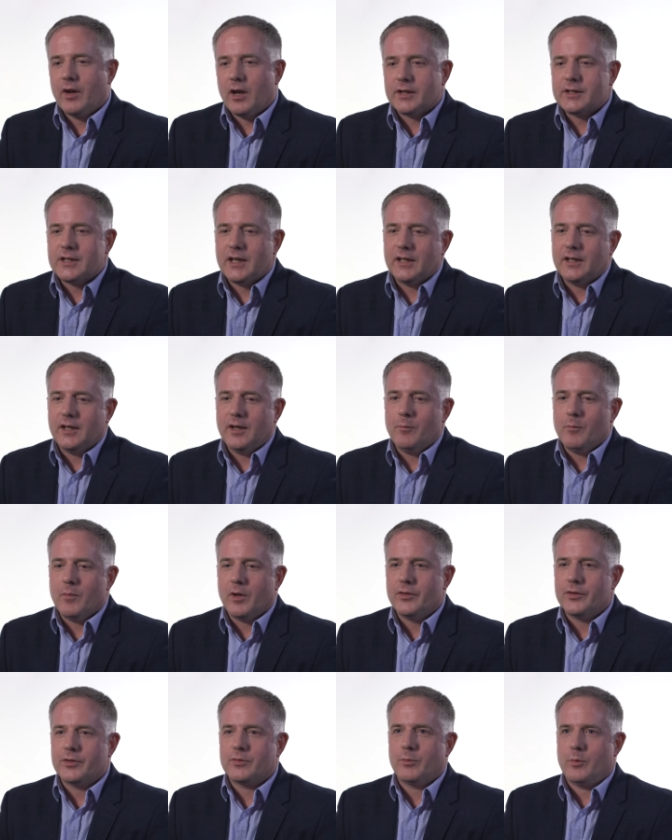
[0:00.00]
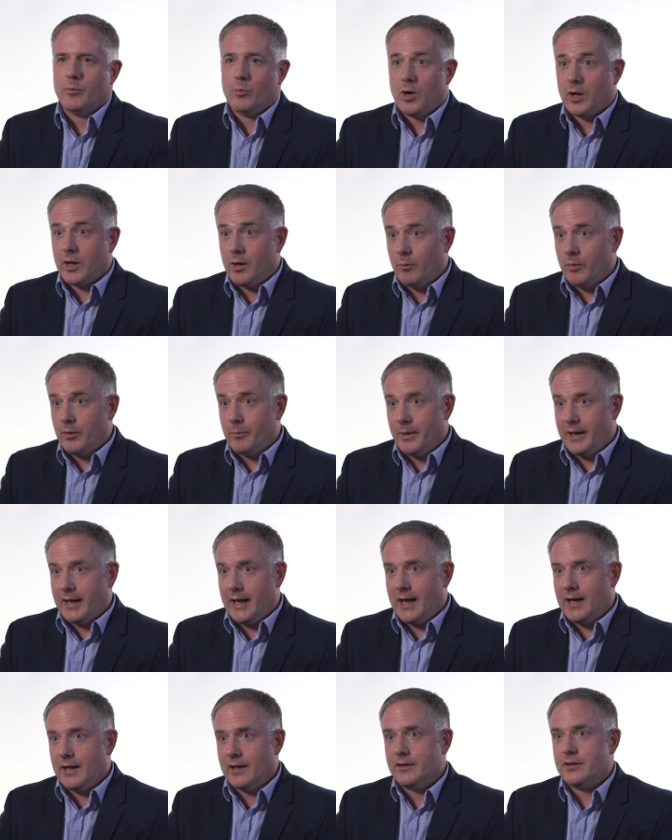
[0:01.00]
the last 18 months, we've been working with
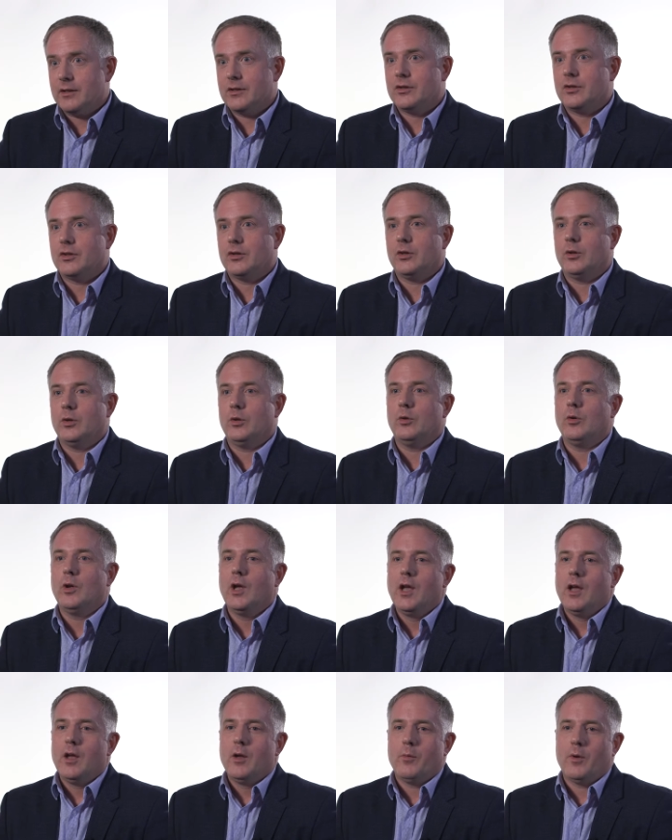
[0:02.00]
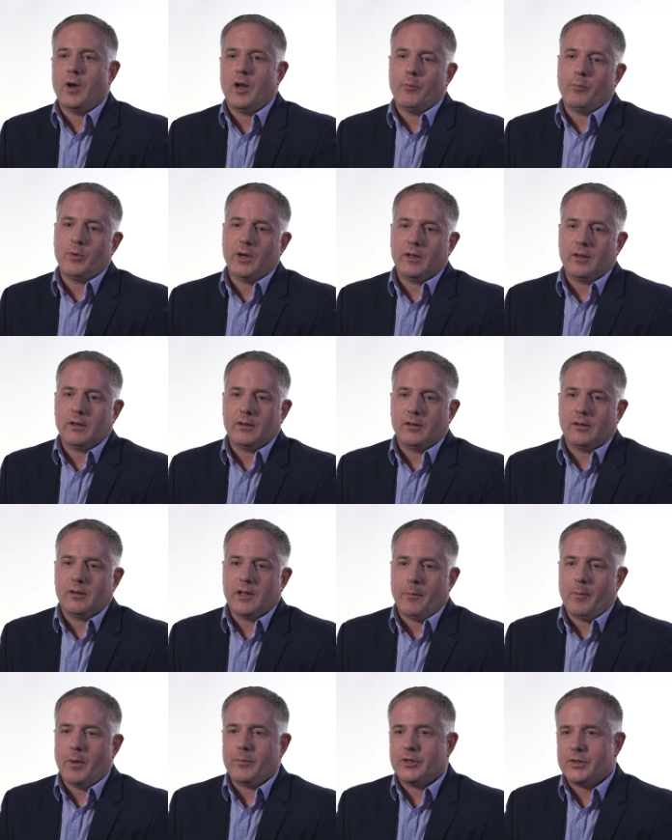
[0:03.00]
BigHand to bring
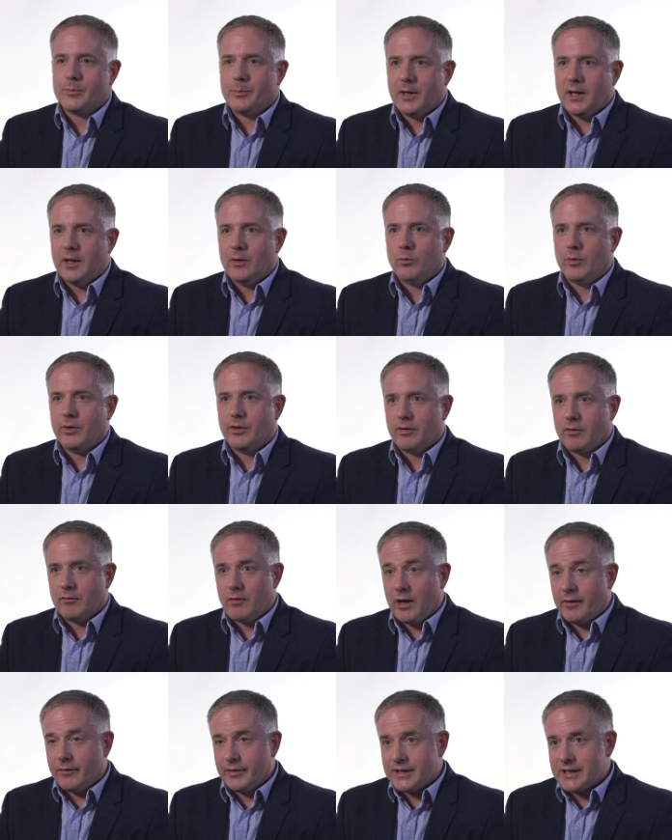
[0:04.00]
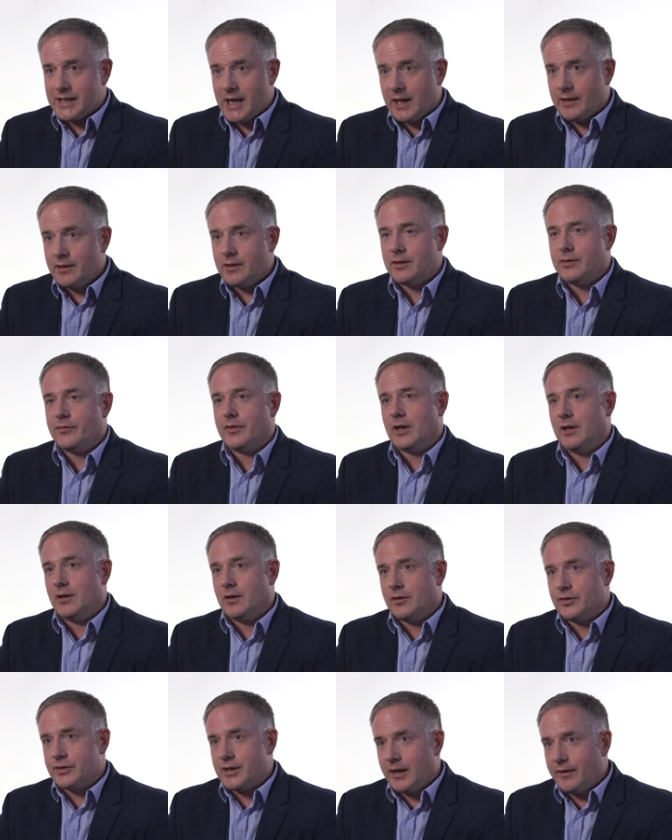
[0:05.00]
them up to speed with the relevant standards for
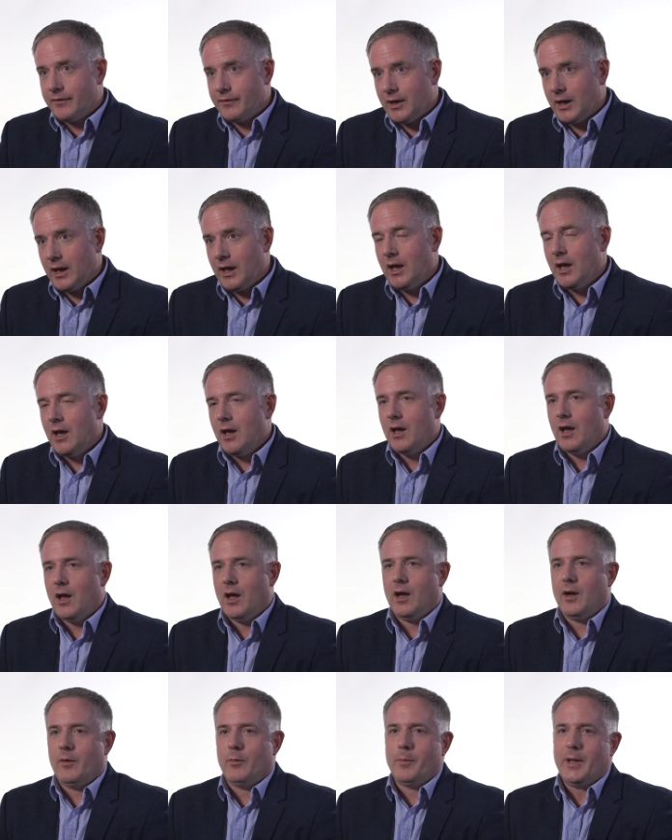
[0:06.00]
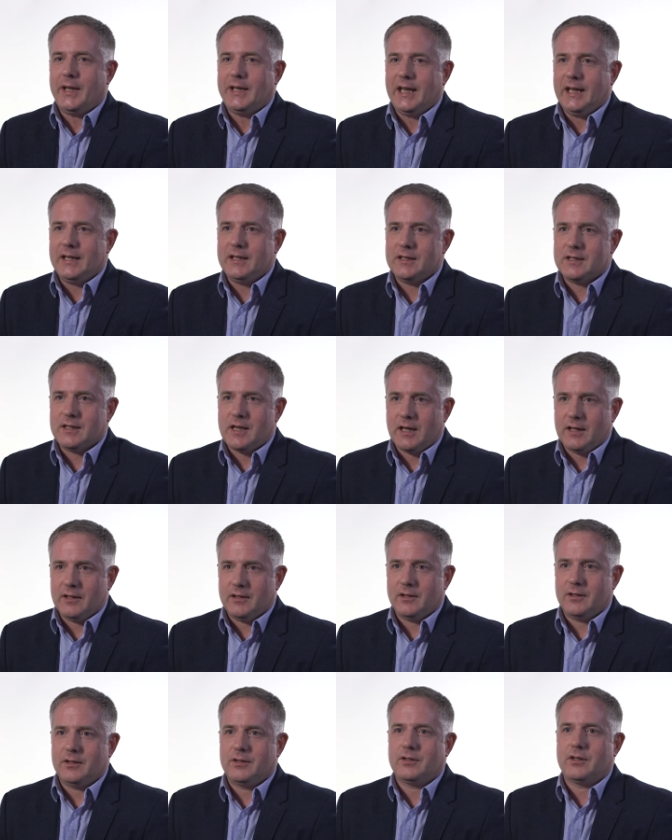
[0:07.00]
clinical safety, mandated
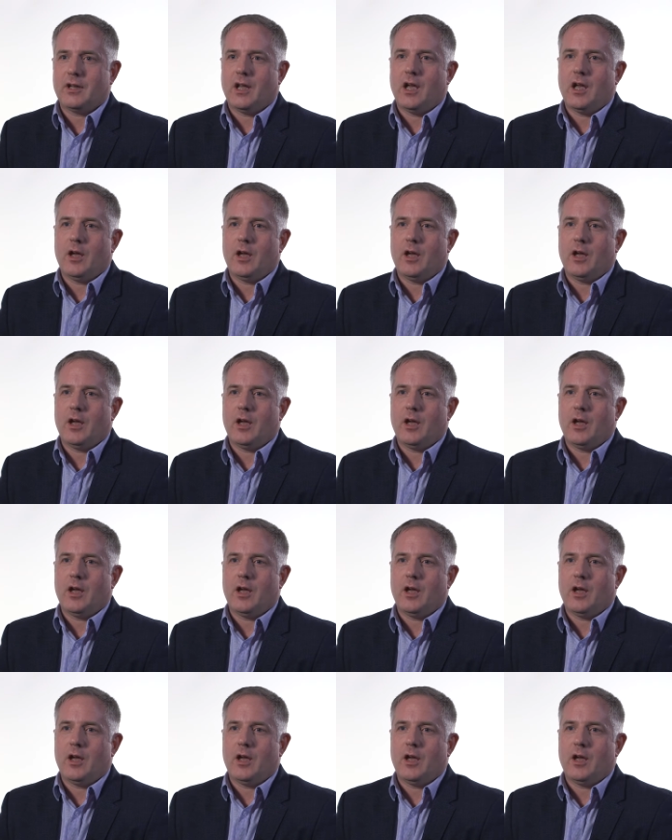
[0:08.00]
standards